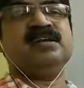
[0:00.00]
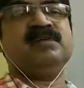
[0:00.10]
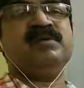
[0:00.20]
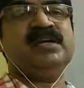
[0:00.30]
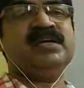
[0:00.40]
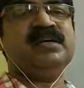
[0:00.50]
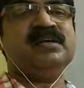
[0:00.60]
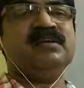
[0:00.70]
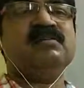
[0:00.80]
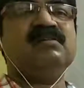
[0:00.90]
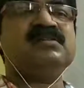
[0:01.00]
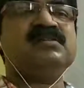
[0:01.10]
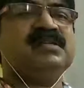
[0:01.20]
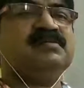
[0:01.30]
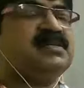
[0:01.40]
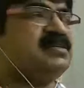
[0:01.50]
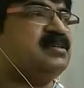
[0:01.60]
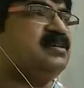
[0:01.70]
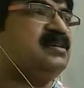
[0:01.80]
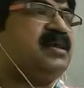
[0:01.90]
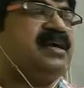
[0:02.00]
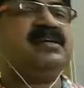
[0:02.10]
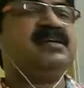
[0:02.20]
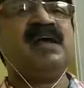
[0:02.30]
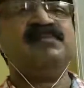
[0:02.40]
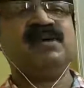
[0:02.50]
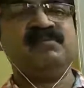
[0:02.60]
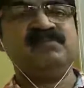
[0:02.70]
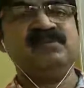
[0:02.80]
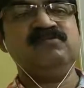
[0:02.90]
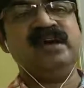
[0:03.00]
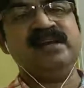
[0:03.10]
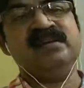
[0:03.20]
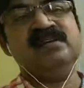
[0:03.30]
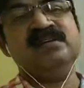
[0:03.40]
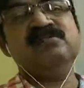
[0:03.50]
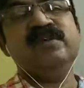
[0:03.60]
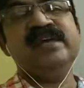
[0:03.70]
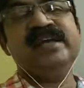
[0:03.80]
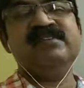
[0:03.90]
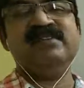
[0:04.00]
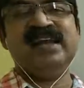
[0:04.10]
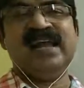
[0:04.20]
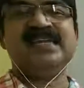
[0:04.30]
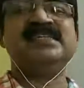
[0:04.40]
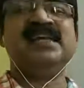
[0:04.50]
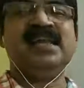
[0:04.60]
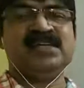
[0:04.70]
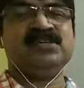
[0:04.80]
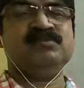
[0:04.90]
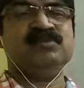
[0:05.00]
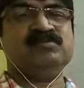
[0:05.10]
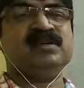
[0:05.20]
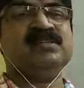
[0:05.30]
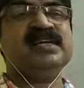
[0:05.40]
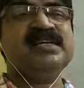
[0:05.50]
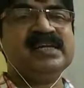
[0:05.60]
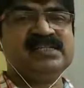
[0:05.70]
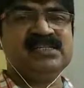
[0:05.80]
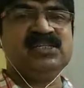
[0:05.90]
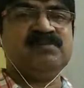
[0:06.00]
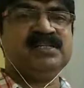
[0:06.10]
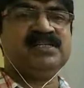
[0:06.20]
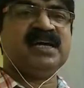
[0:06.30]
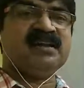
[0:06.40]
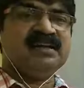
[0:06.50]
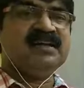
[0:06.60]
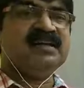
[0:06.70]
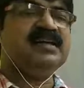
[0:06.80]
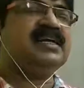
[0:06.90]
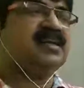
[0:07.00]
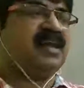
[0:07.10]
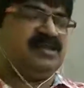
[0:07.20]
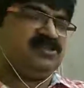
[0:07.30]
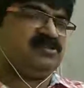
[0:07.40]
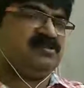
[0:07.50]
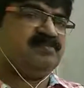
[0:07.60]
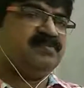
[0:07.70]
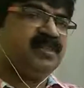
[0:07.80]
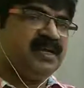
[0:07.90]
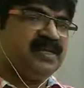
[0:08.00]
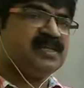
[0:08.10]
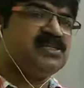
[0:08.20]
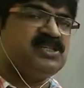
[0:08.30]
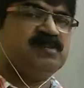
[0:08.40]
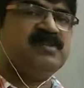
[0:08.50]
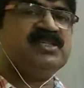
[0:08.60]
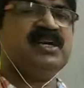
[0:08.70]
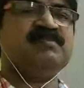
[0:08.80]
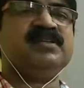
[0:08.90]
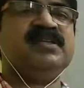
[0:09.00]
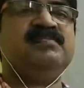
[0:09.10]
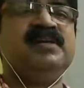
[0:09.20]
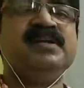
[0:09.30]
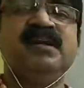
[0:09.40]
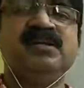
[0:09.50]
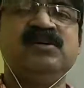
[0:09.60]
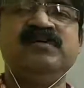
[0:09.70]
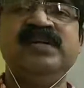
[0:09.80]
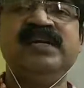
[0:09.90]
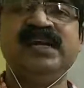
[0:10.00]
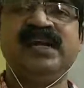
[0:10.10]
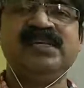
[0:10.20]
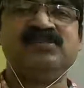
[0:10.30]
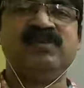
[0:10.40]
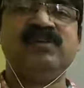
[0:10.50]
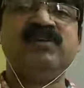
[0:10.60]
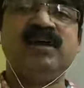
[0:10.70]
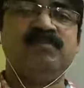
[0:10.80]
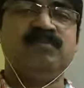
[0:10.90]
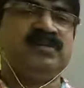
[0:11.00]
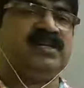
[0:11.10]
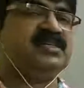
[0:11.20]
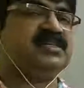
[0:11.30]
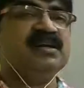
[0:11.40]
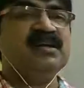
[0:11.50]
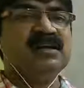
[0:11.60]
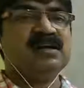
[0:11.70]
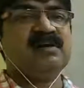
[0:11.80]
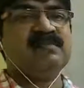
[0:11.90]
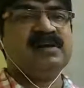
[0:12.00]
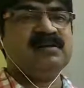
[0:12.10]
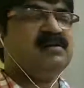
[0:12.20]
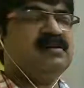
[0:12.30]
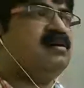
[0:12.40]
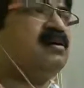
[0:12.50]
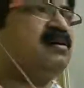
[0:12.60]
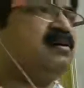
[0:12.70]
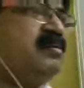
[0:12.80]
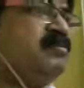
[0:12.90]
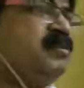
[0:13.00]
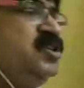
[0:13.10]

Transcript: commodity or service, a time comes when we need very less and less of those because the intensity of desire declines. The intensity of desire for that particular commodity declines when we have more. That is a common uh, common